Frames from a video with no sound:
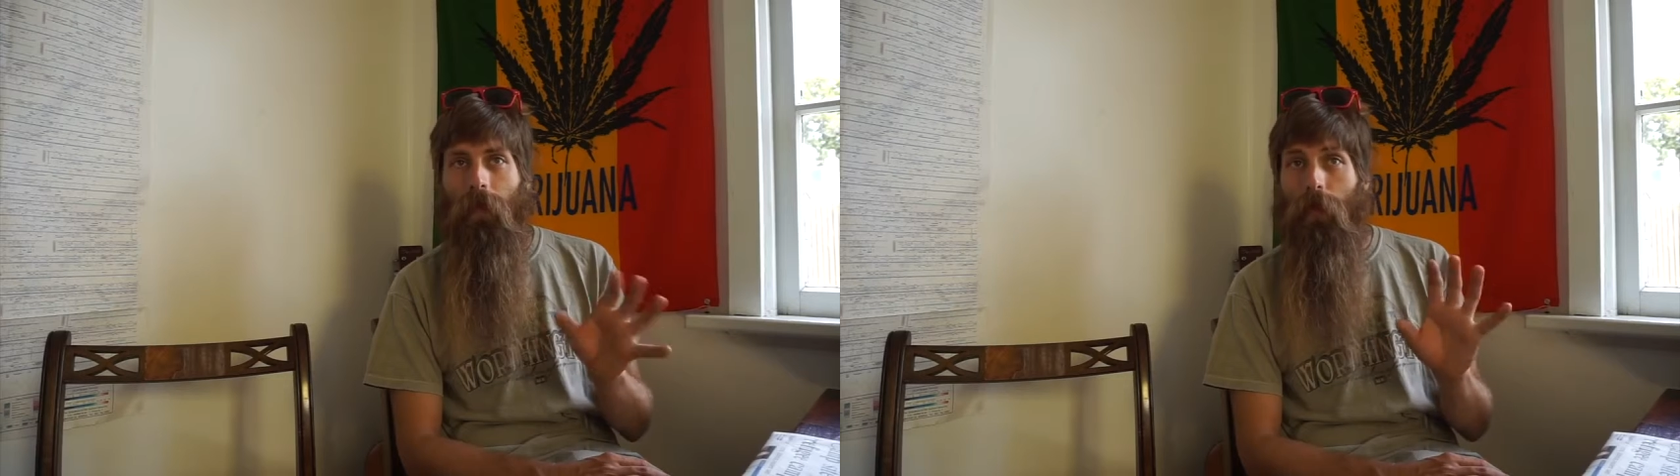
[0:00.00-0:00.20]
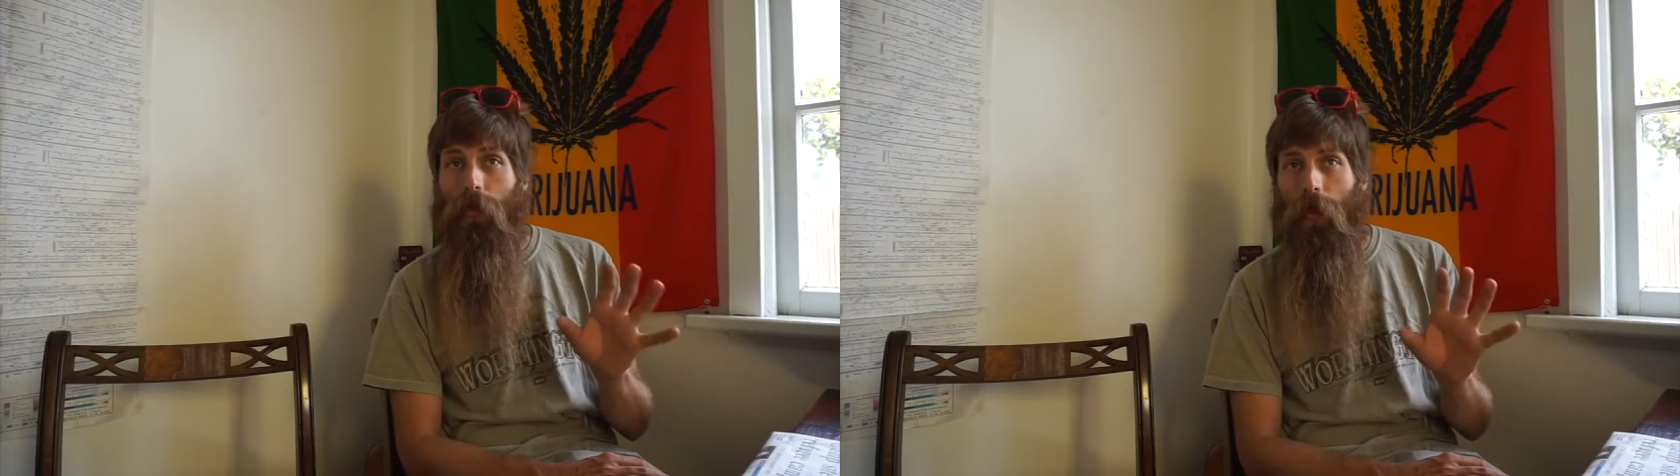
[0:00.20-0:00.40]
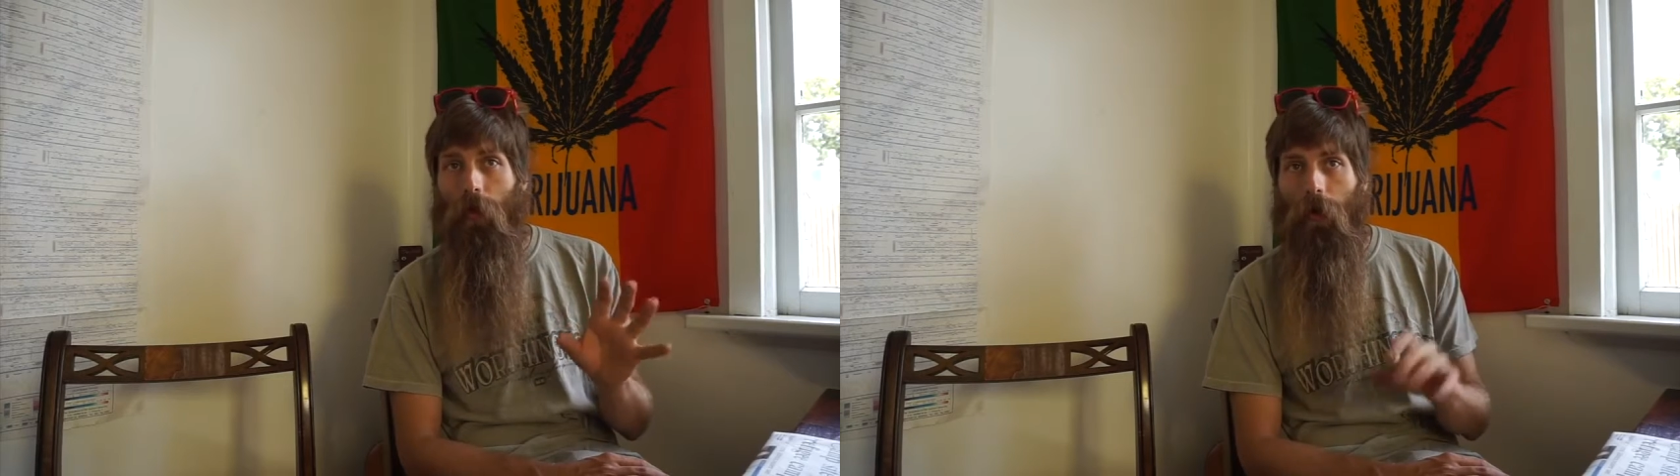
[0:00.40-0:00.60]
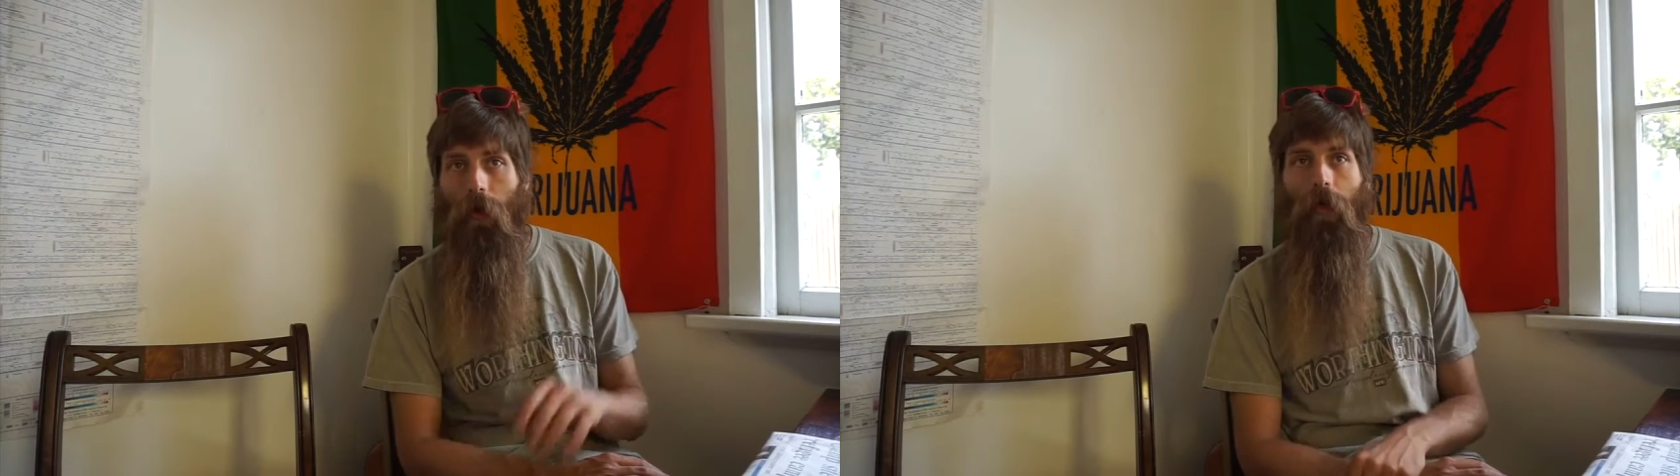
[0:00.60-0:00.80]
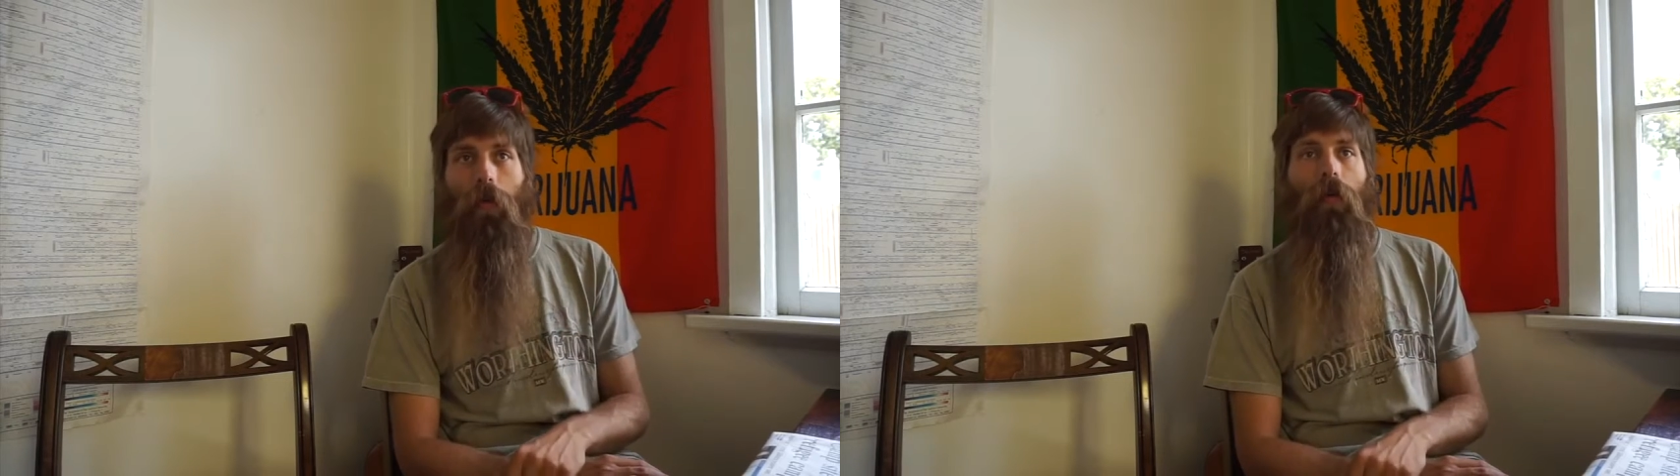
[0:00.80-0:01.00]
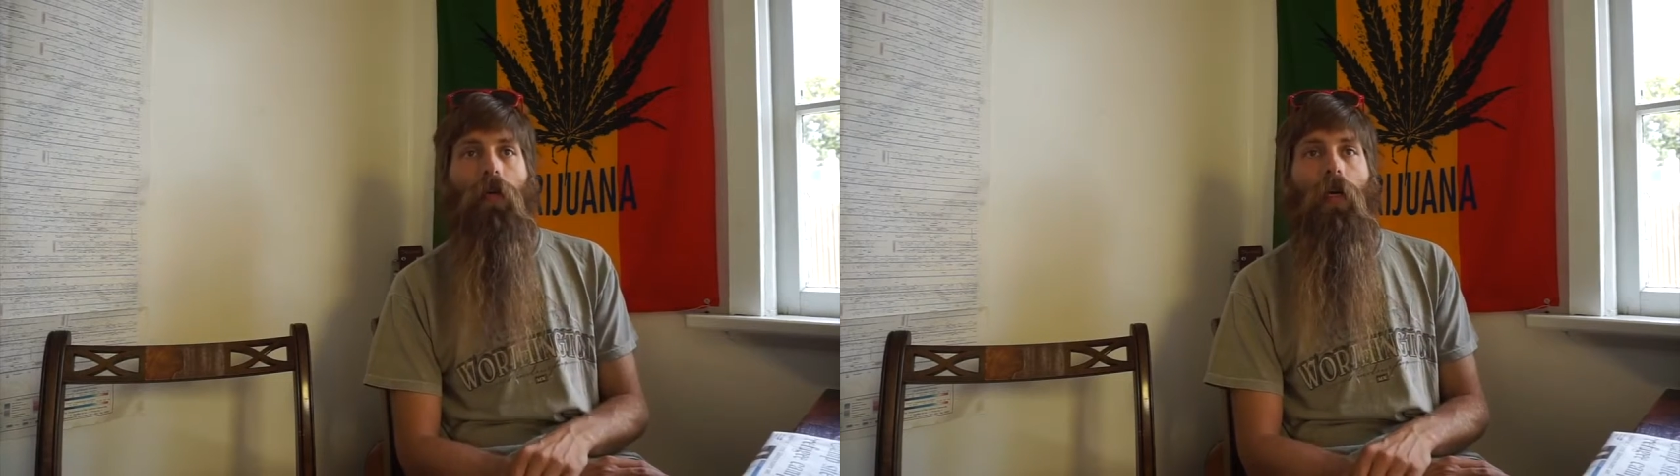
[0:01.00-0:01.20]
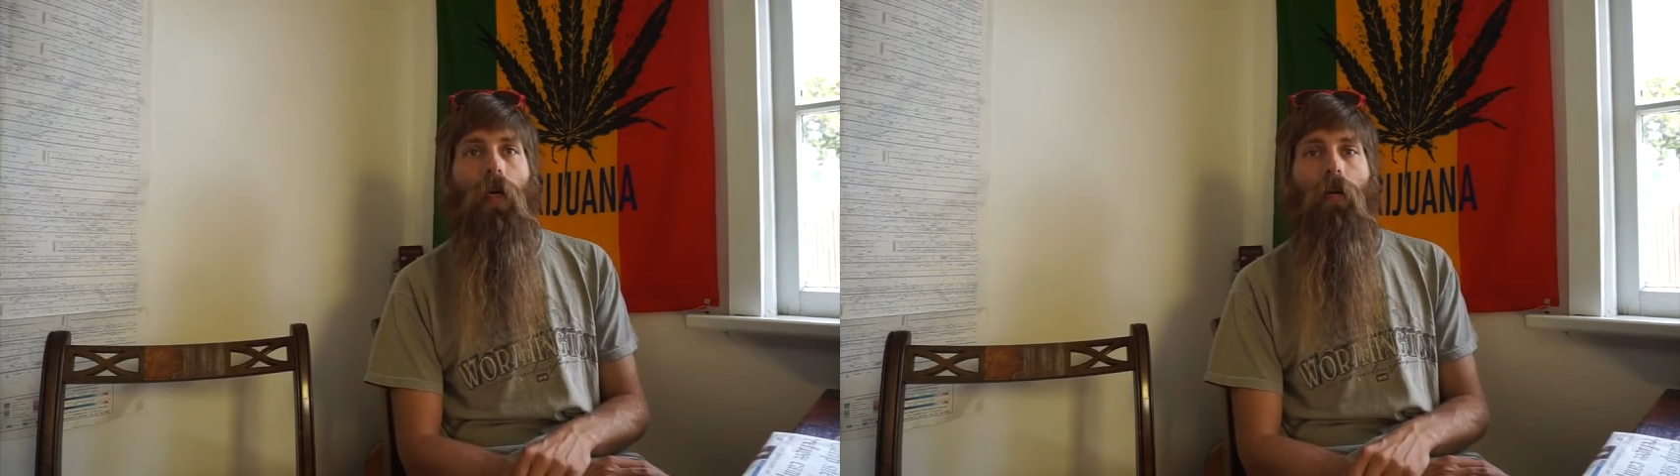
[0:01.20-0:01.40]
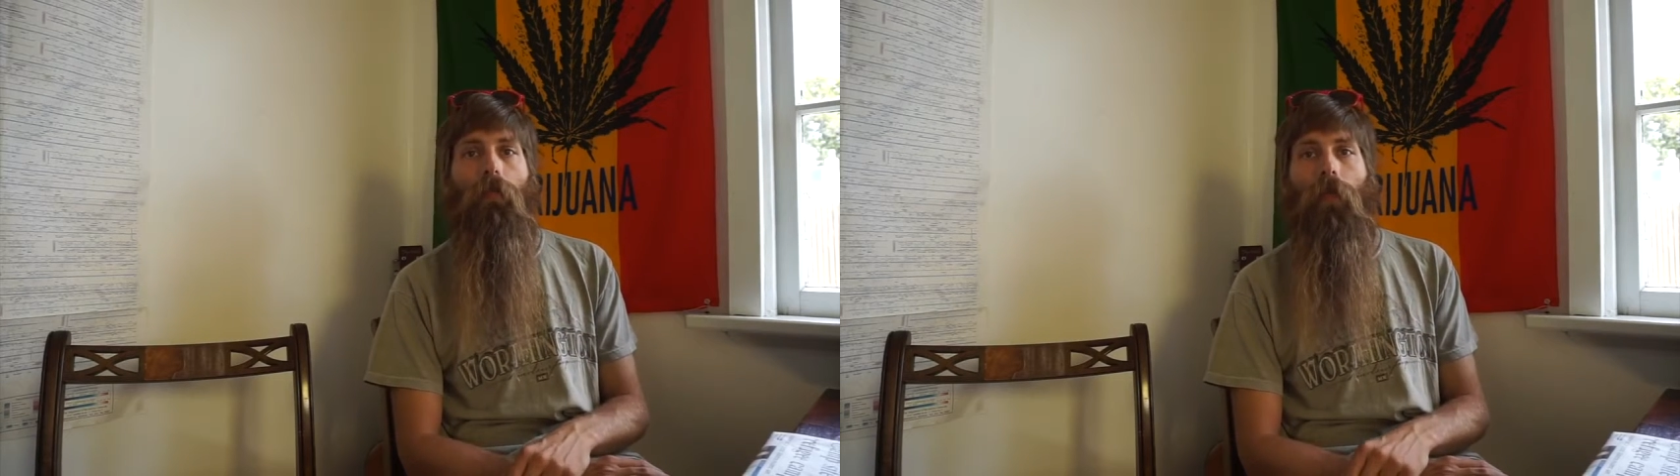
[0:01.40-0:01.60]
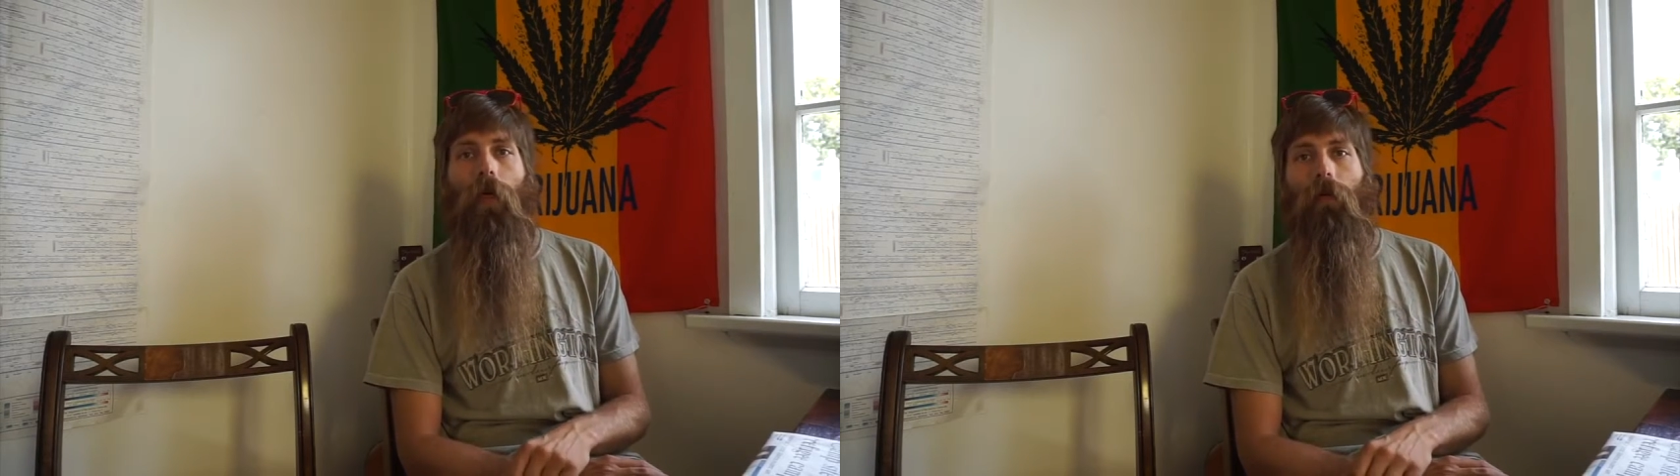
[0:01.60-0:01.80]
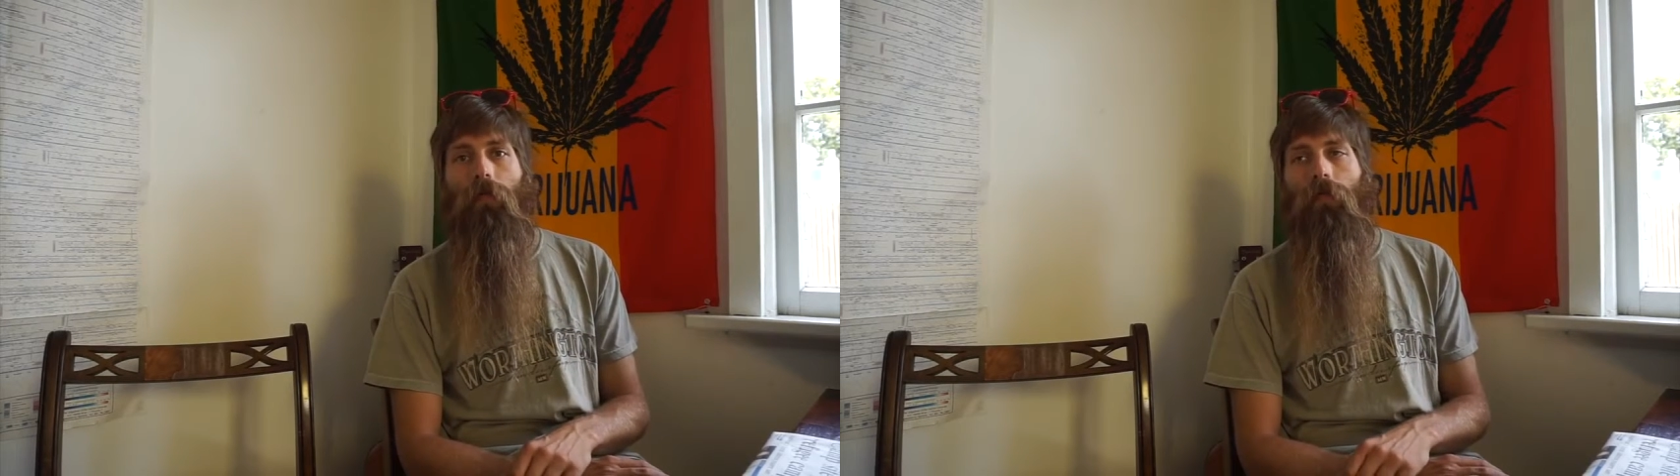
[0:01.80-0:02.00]
stoner.
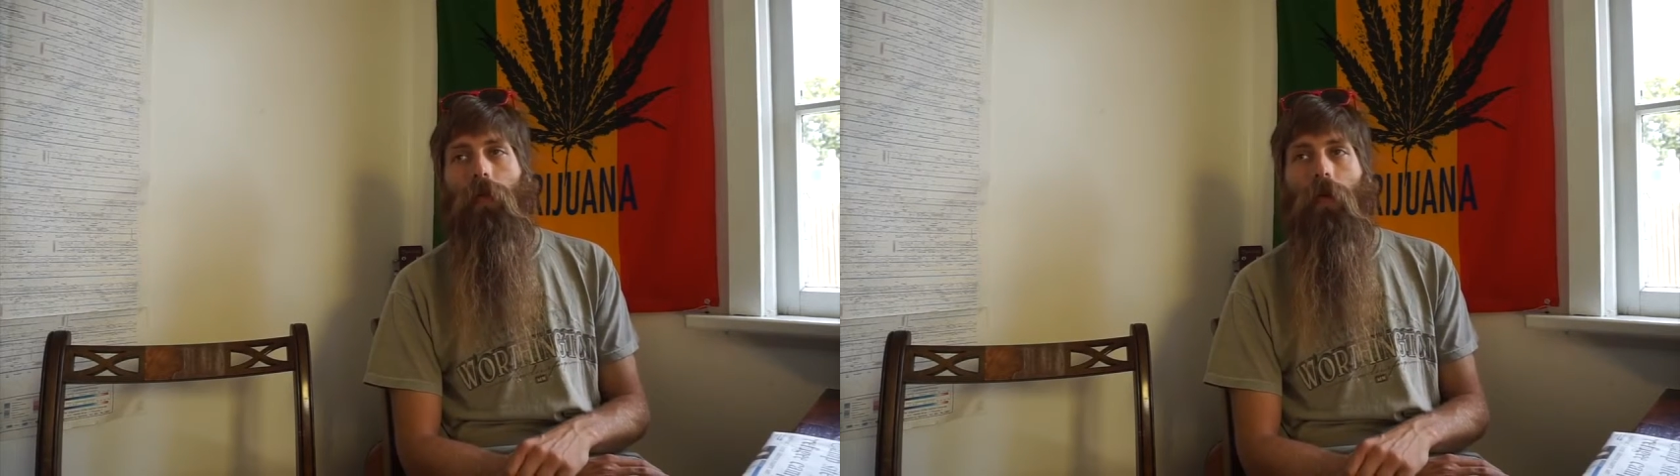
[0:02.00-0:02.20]
But,